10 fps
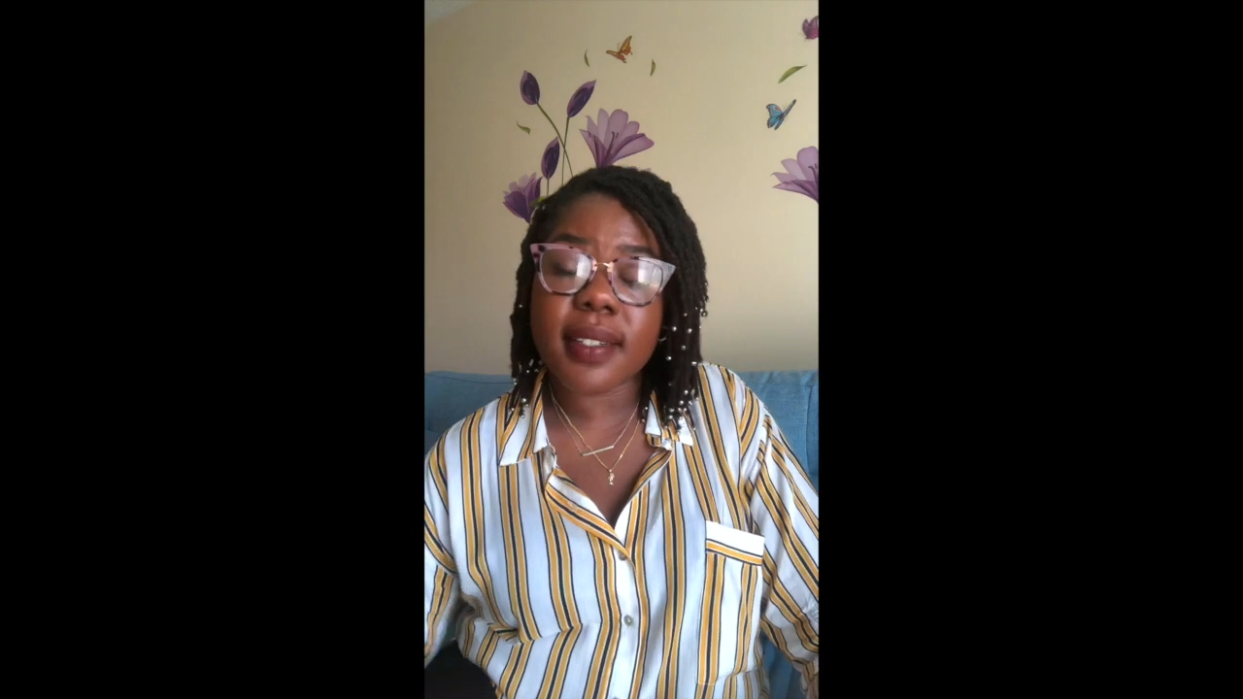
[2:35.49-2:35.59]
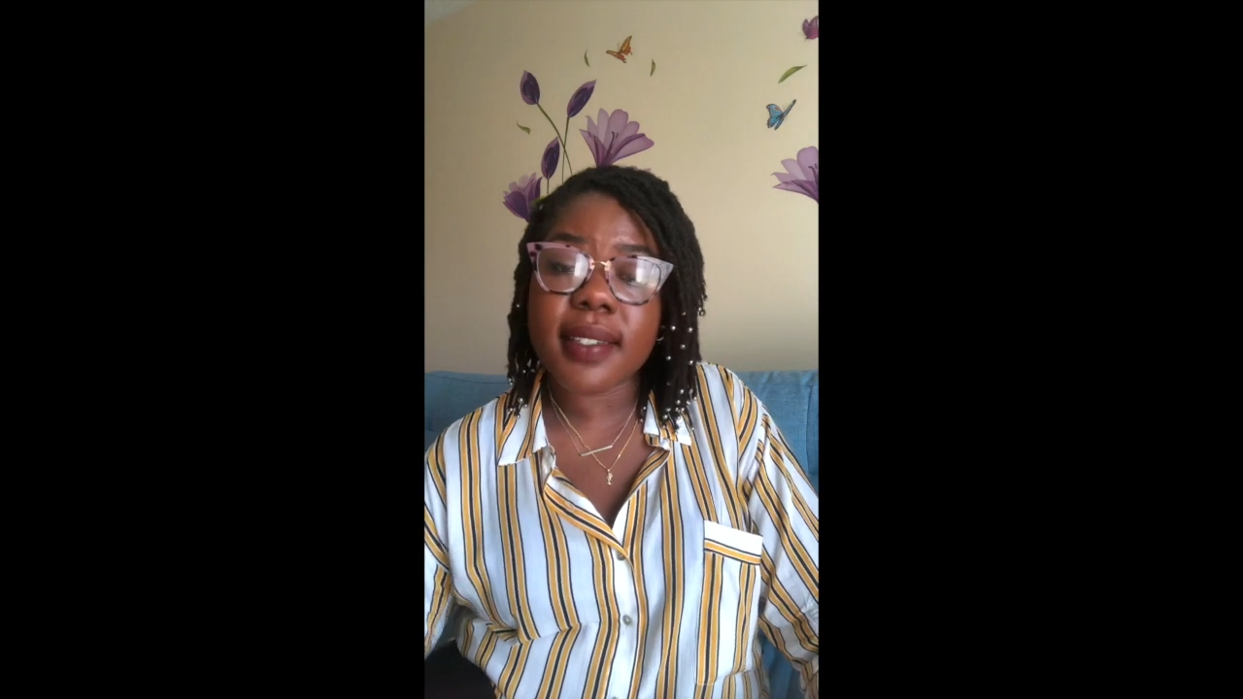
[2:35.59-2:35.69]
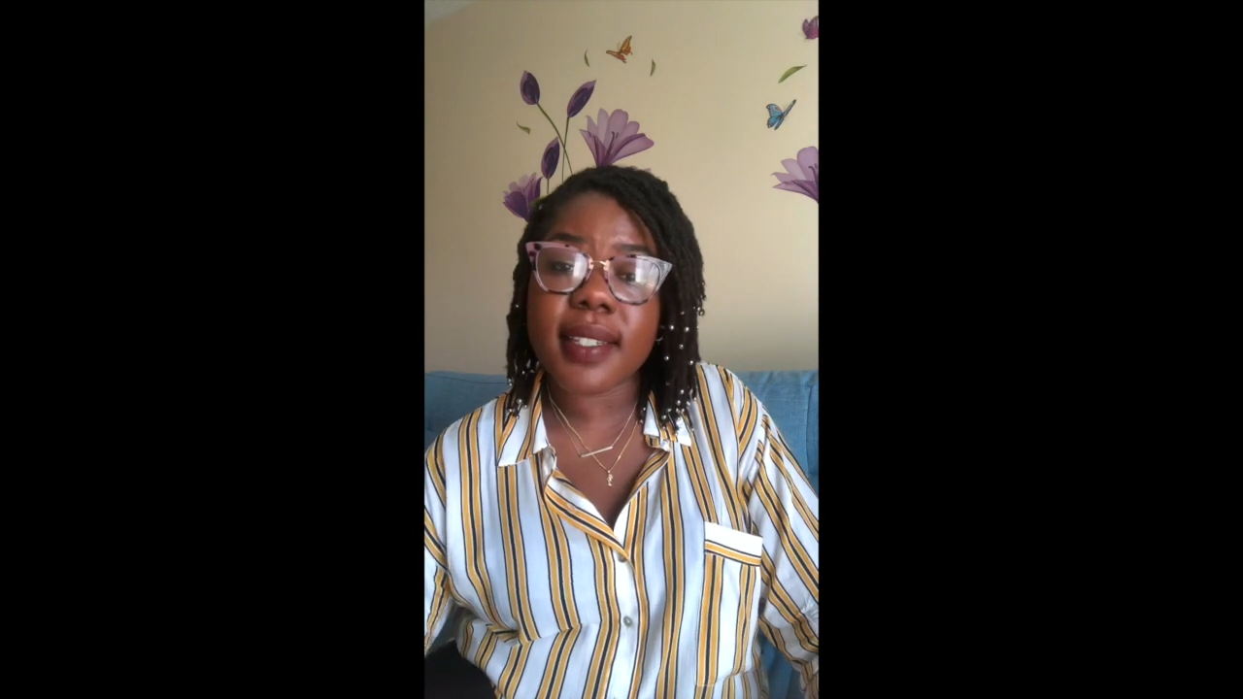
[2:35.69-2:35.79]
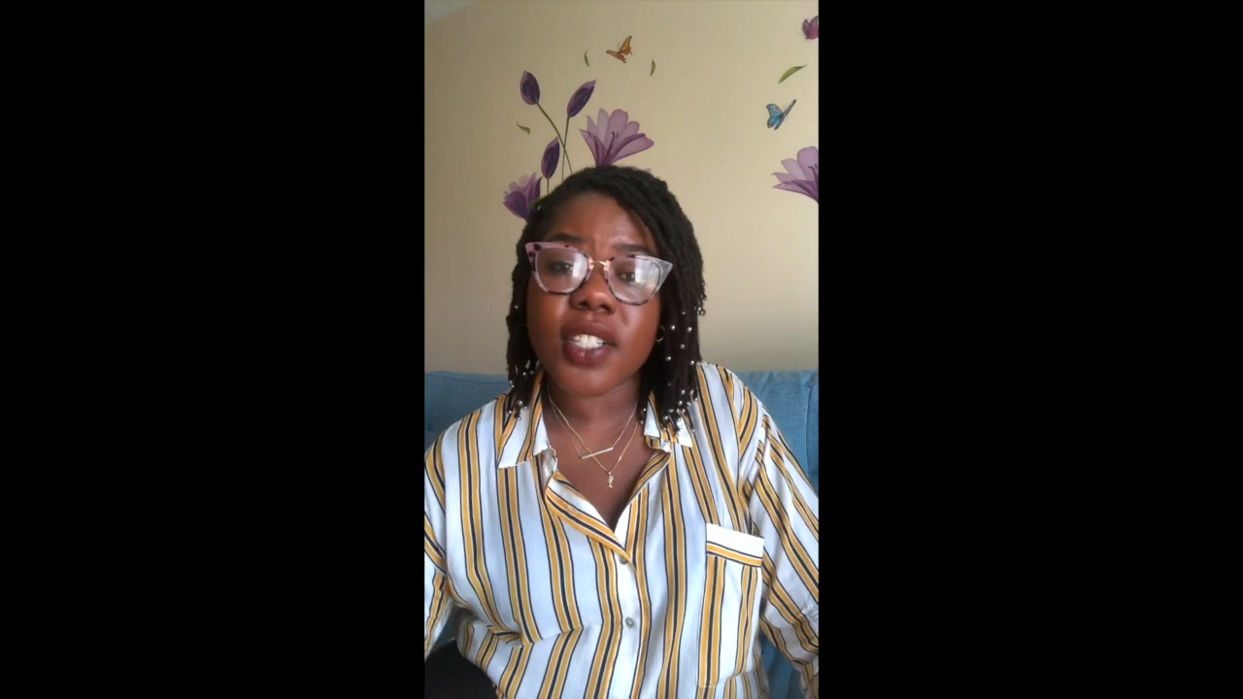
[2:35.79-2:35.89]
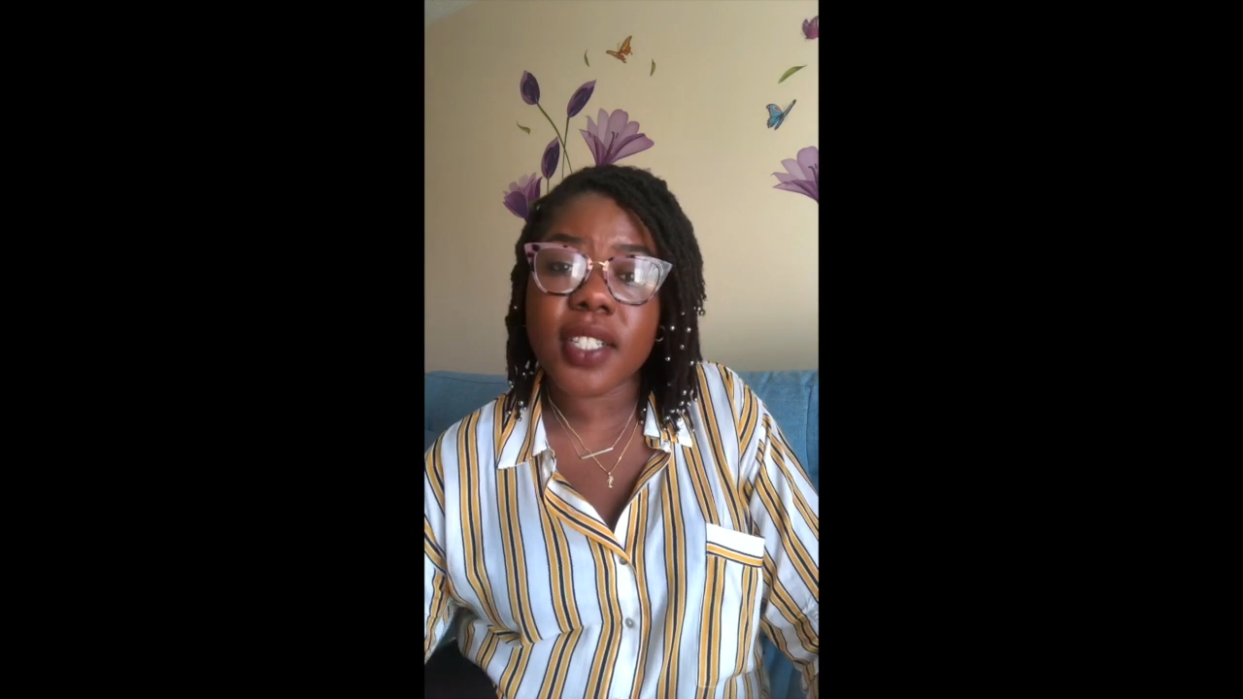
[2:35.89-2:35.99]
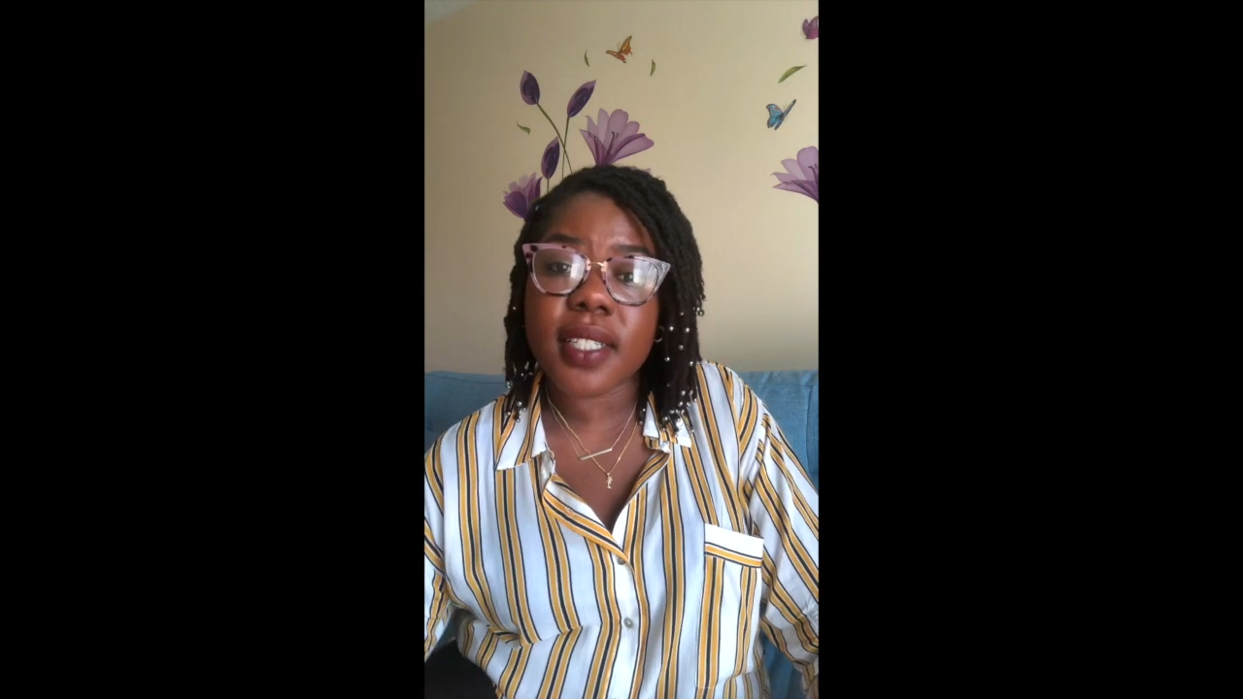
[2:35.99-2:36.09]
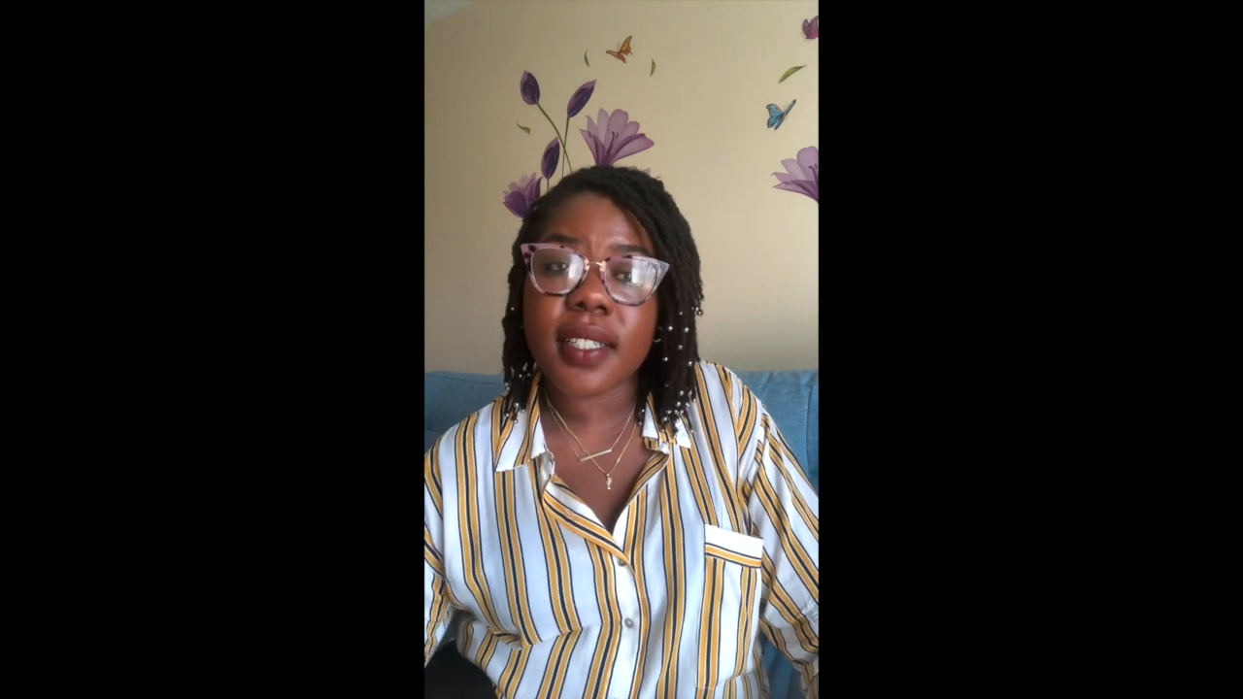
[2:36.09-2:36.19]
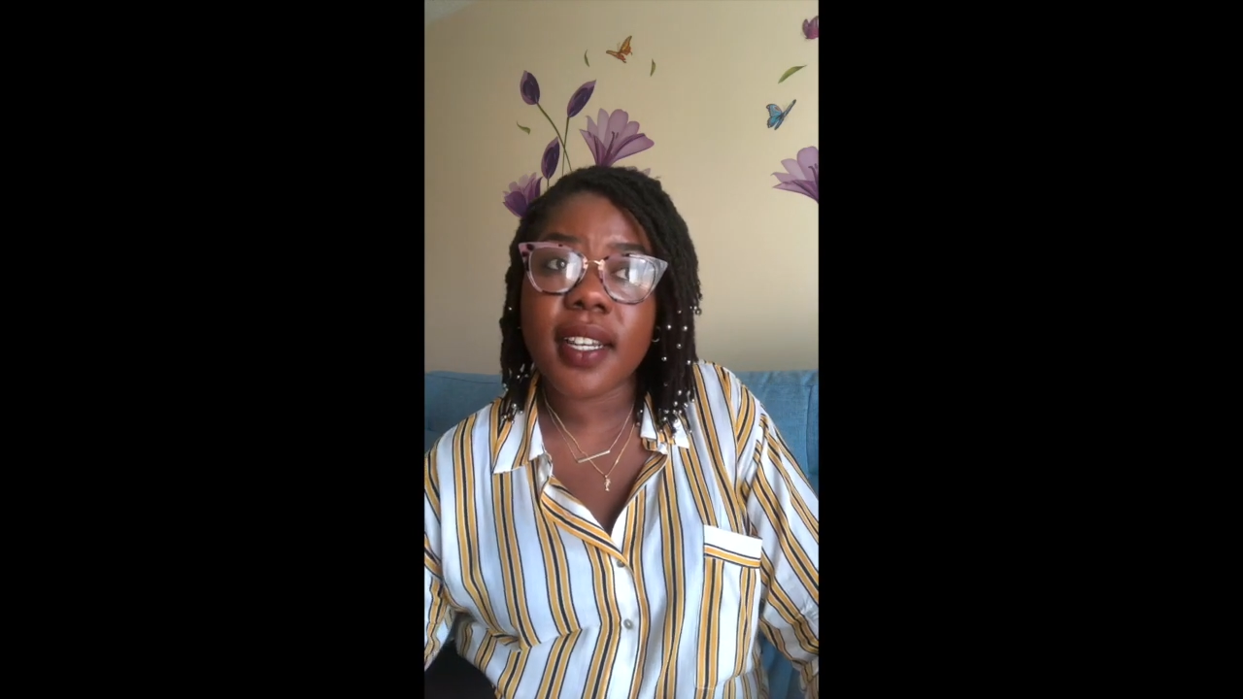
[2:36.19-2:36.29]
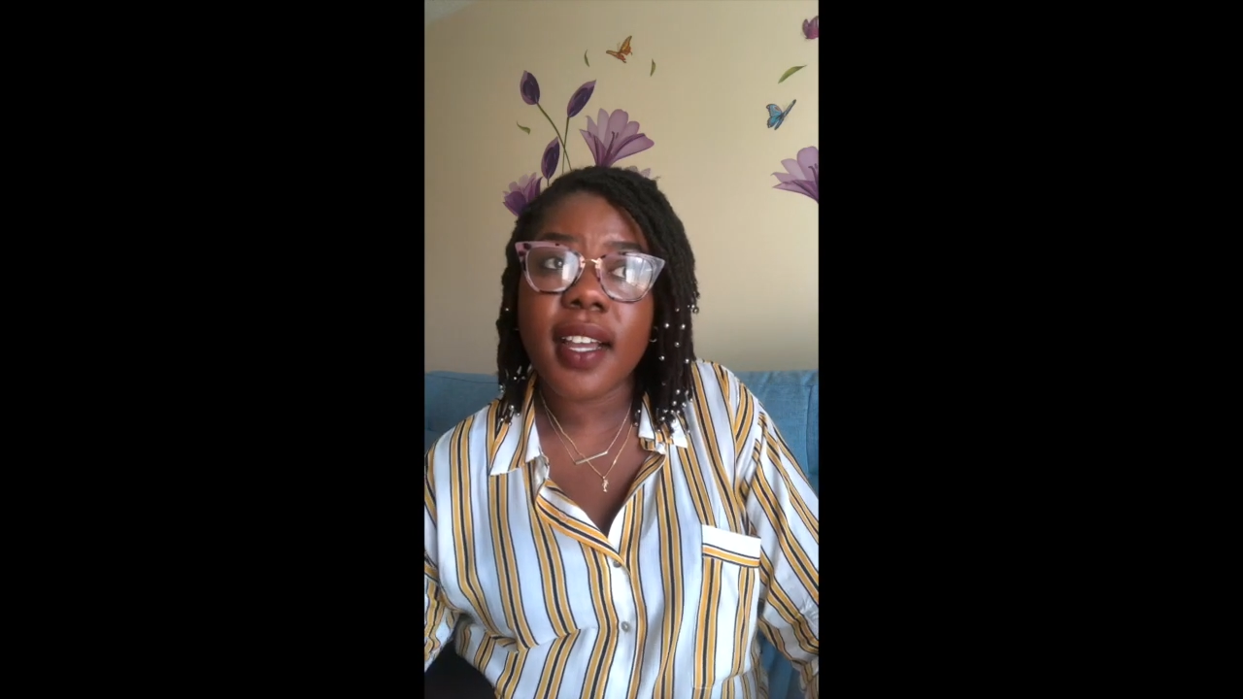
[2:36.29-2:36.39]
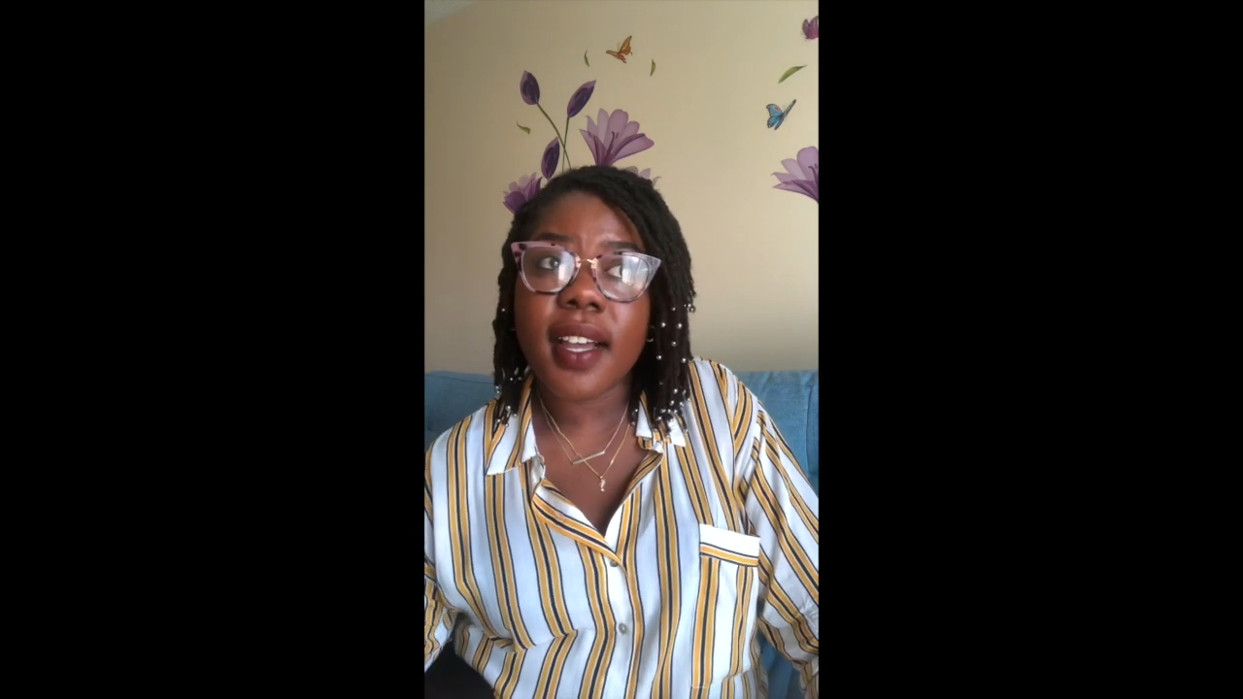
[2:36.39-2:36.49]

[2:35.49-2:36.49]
decision